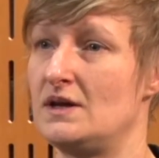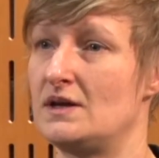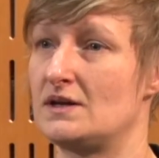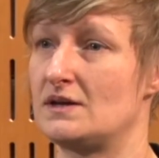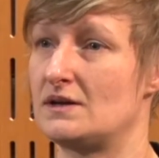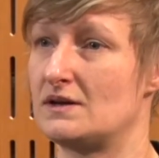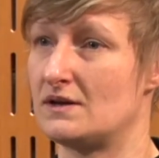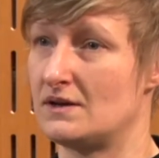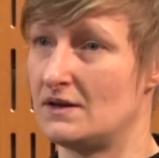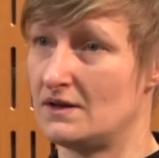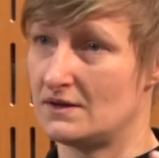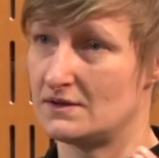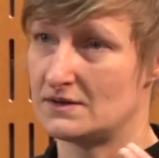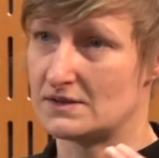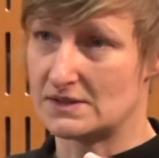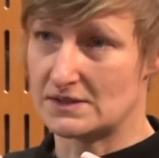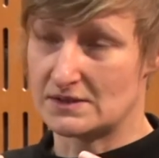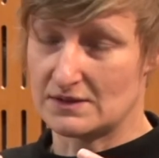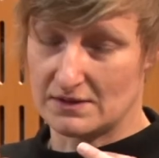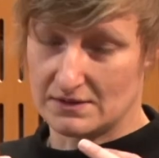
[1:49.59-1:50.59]
in
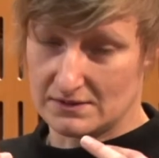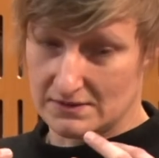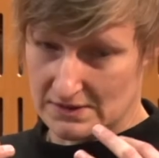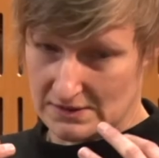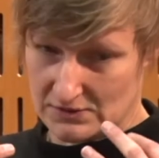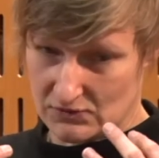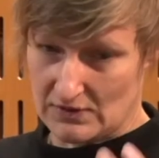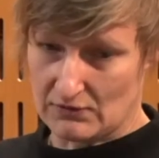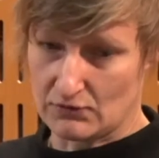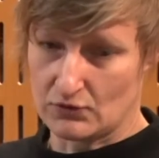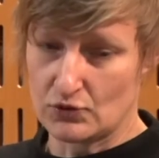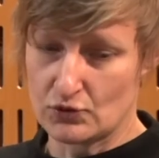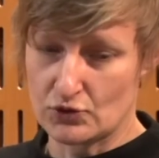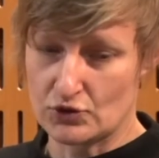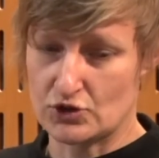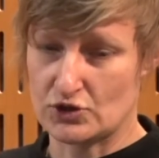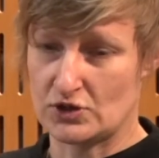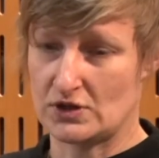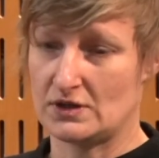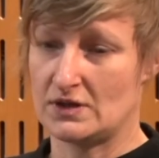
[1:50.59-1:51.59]
this, in this
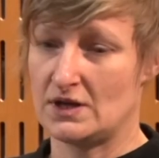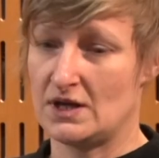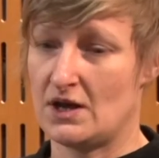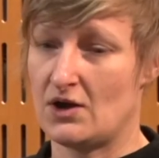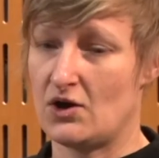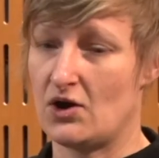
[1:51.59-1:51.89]
revolution